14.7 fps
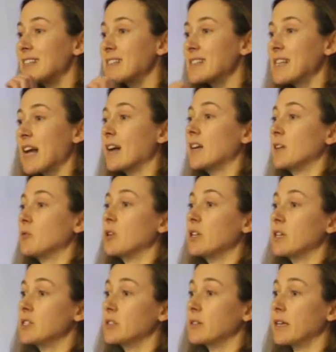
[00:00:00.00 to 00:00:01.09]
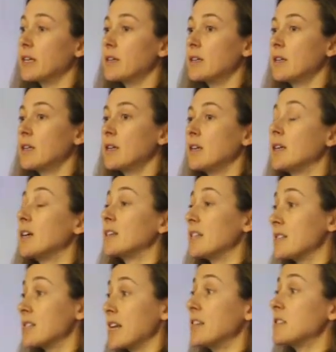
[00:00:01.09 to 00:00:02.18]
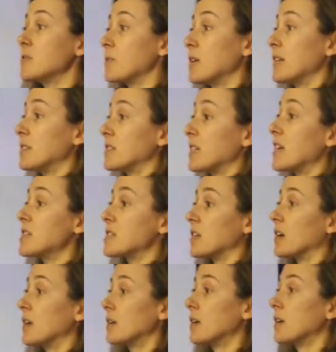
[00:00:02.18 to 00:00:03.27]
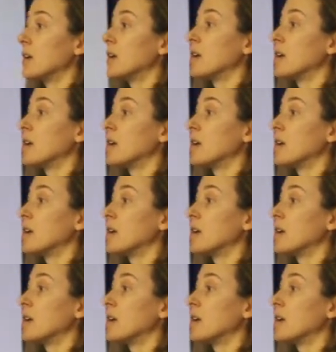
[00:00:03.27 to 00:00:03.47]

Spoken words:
exactly what they're doing. They send me the data,